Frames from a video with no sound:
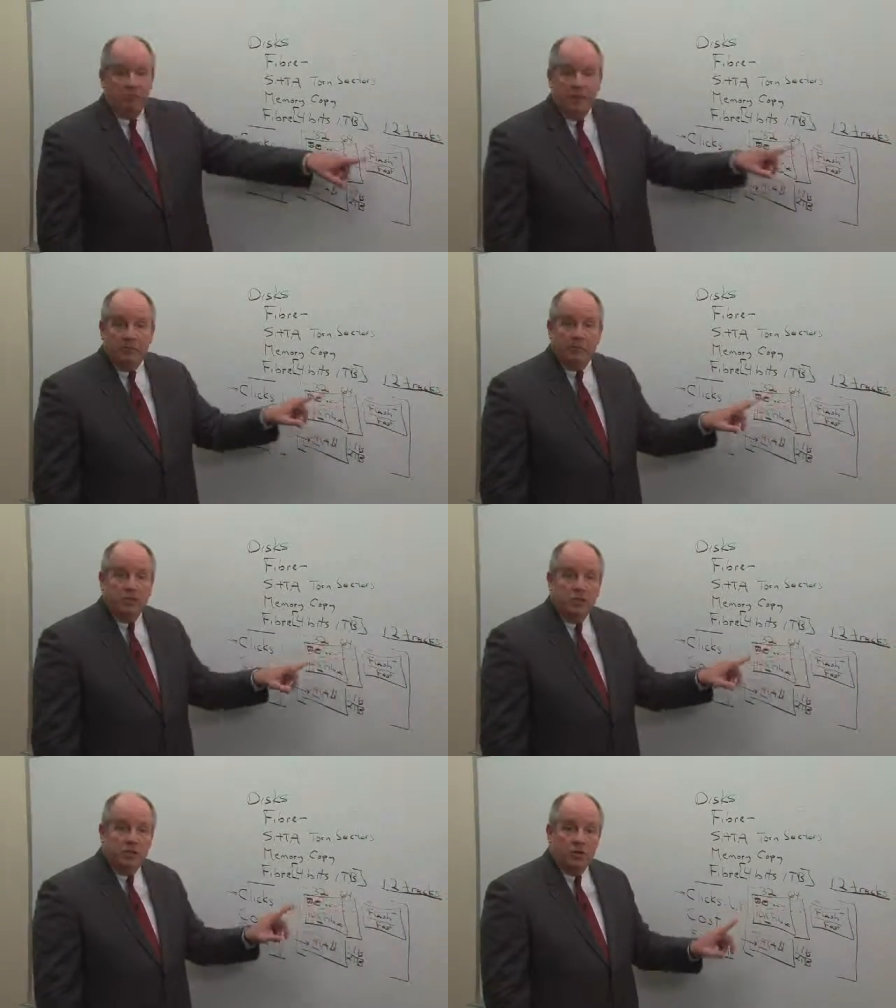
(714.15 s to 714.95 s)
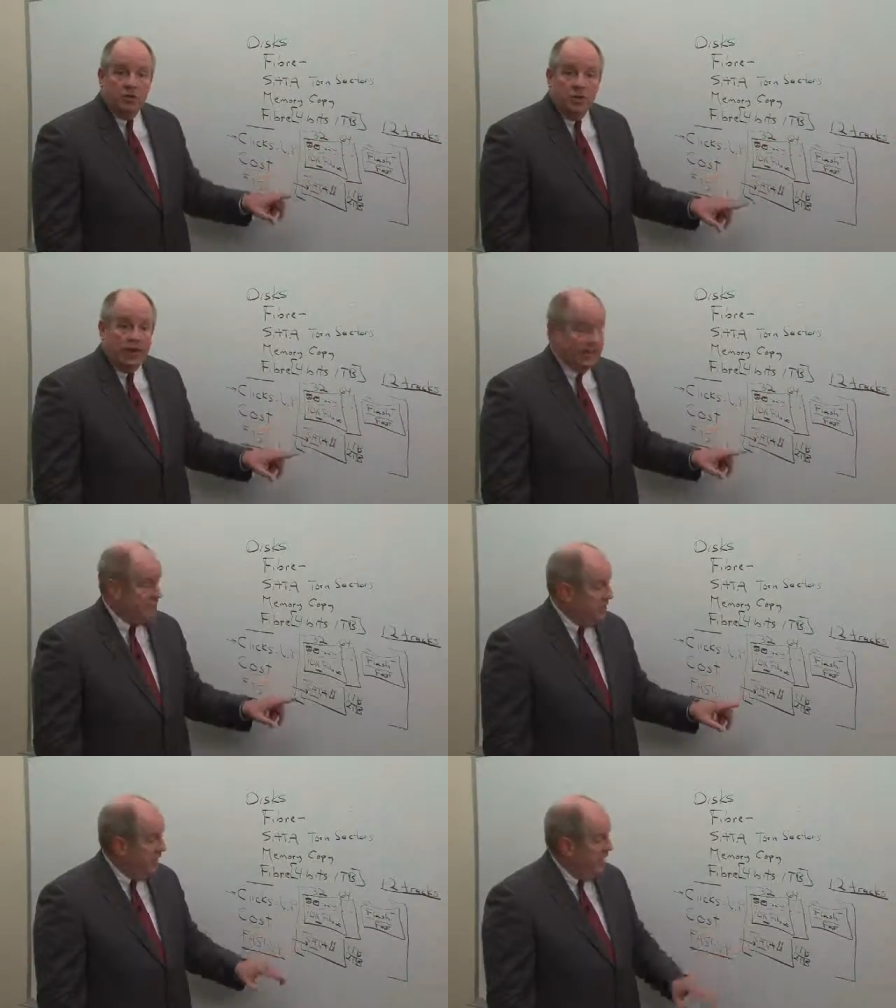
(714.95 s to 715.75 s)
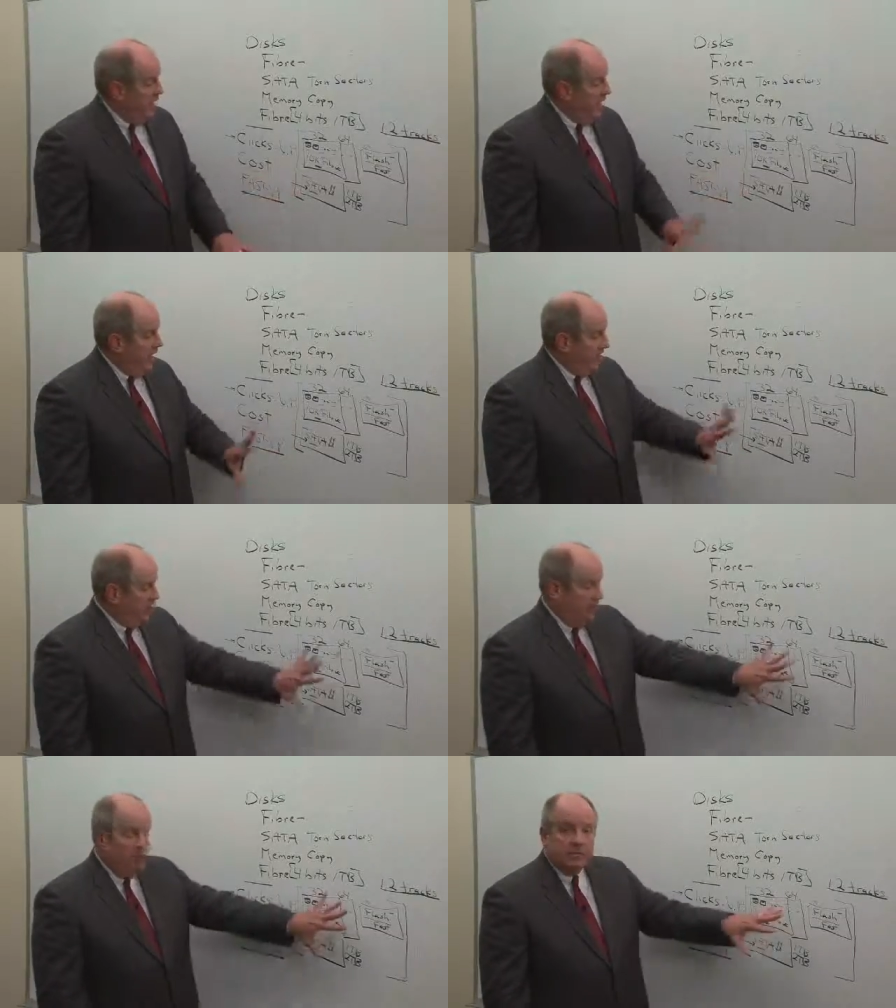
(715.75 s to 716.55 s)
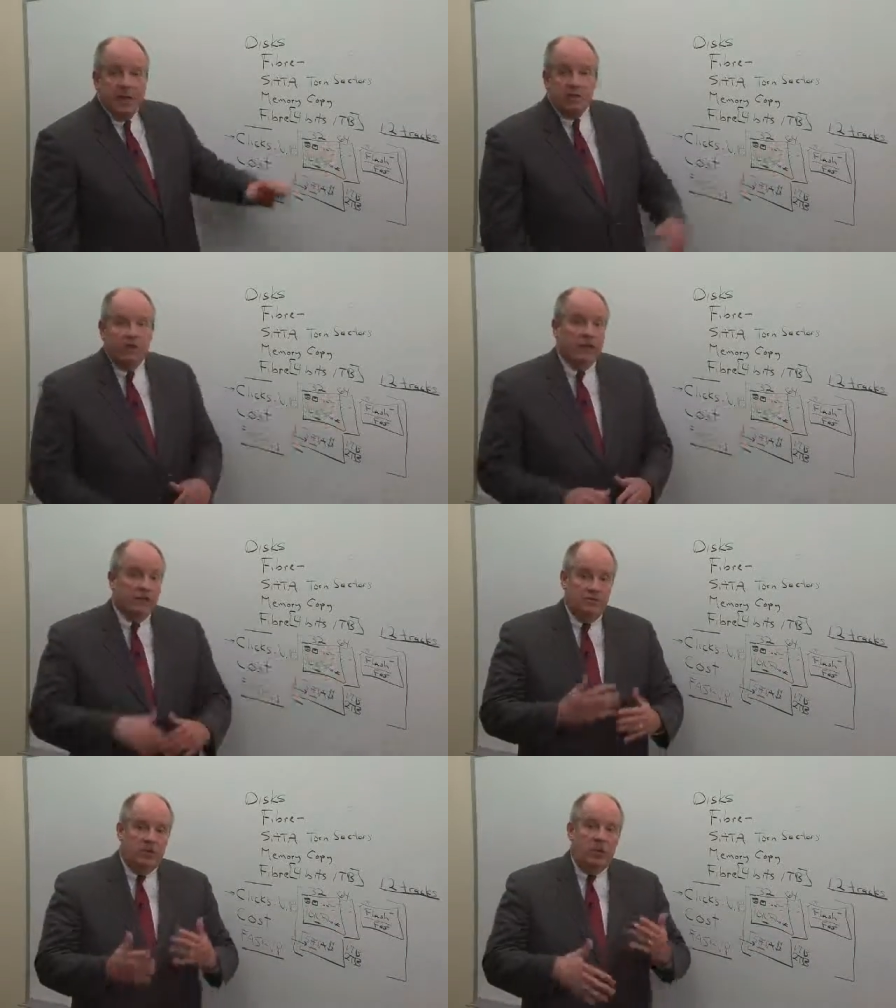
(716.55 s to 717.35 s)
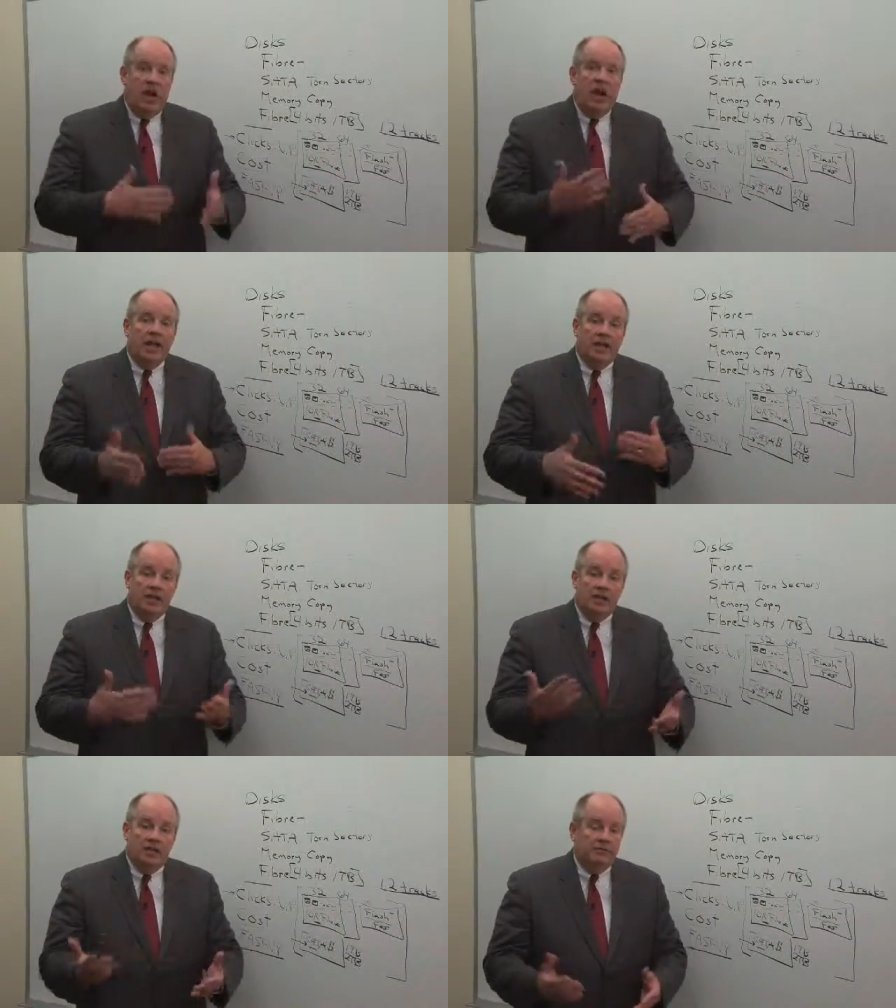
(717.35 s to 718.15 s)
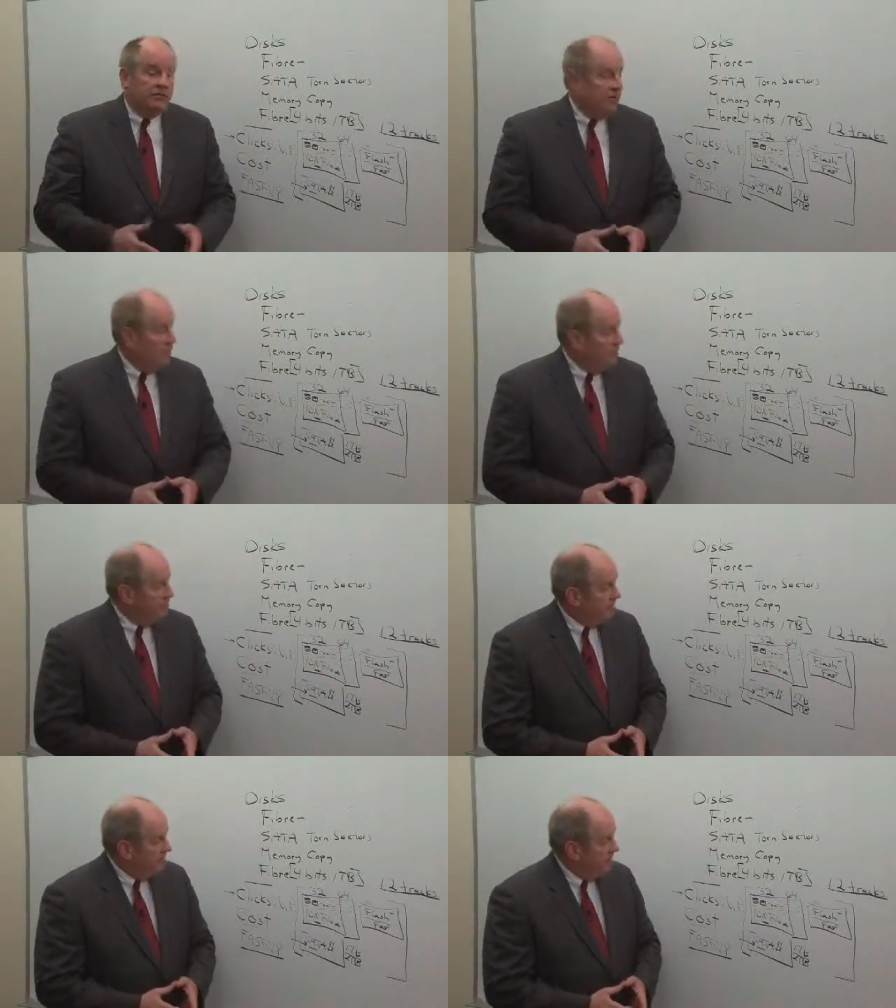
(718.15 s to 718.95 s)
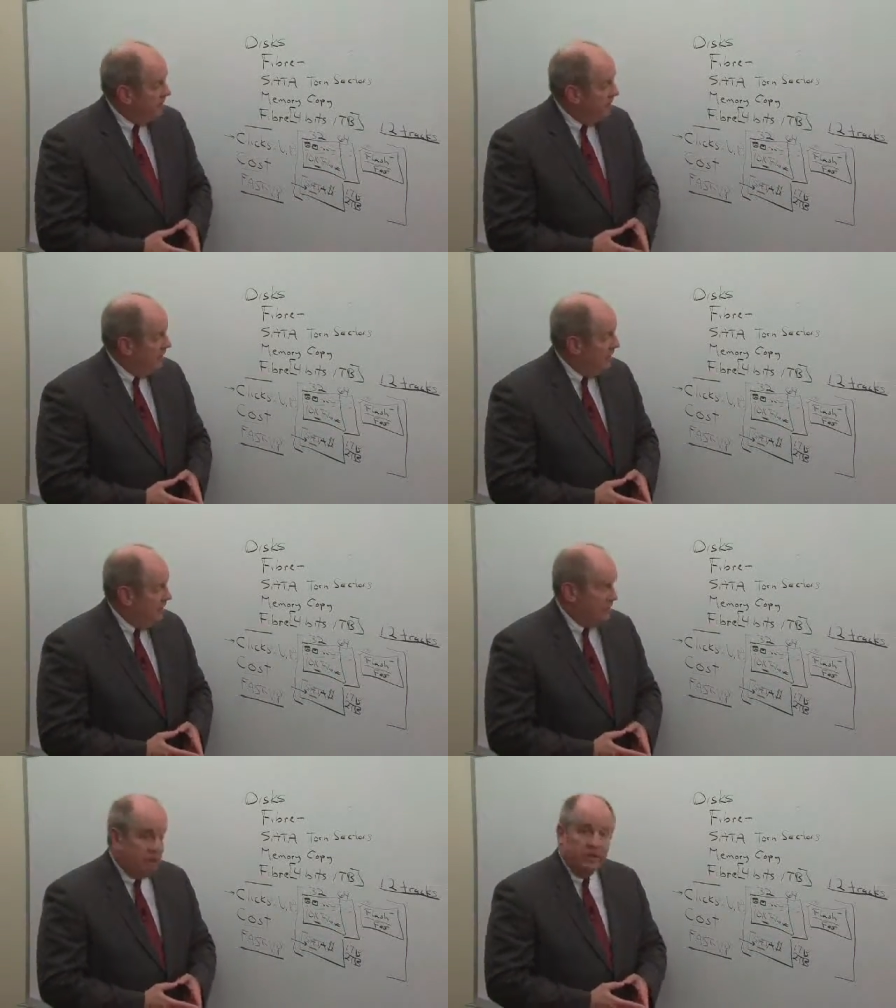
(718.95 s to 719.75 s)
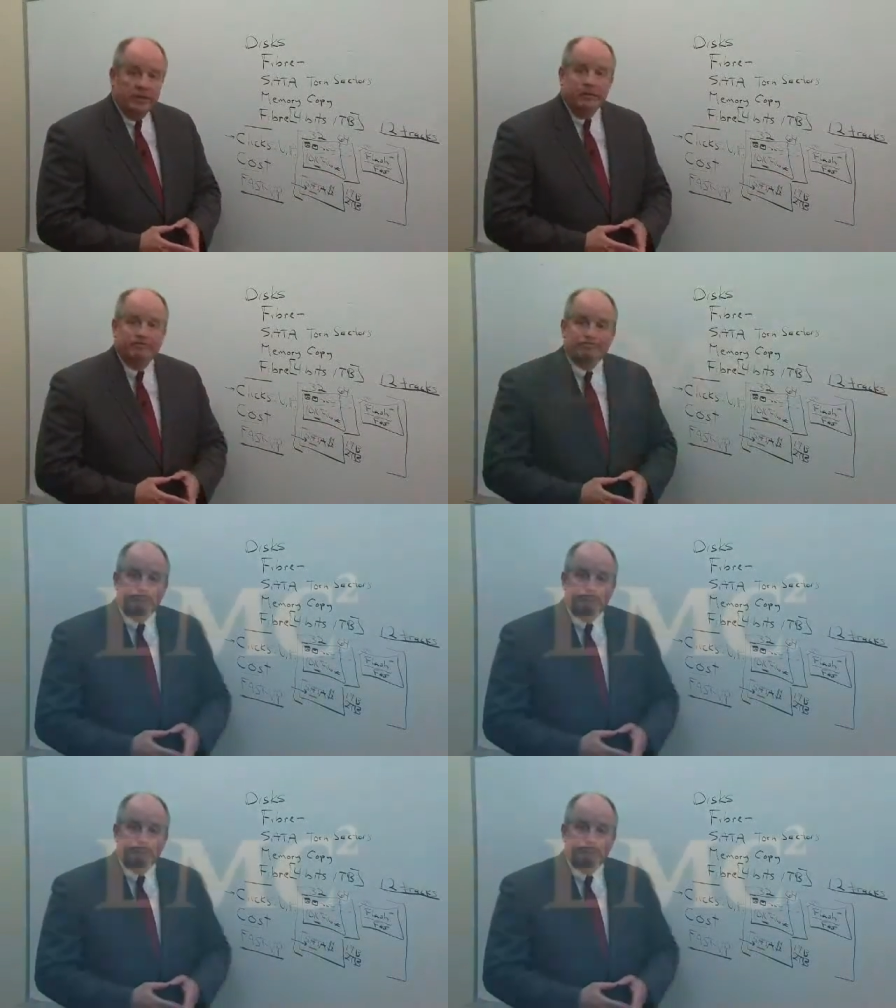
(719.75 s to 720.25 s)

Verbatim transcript: of people that you need to run it, at the same time providing the very high end of, uh, of availability.